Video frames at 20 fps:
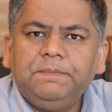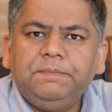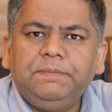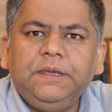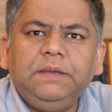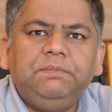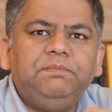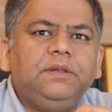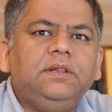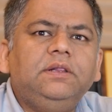
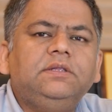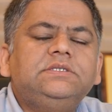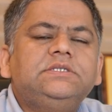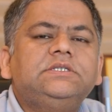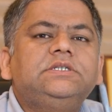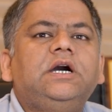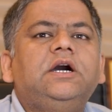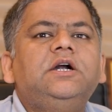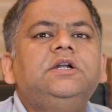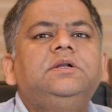people
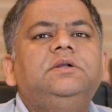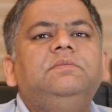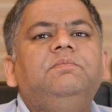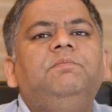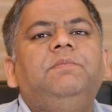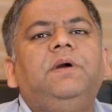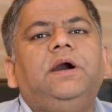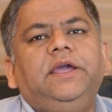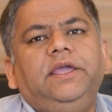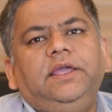start
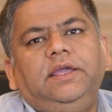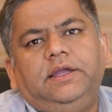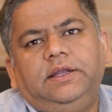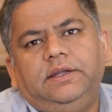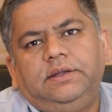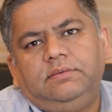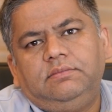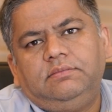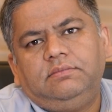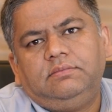buying
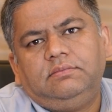it.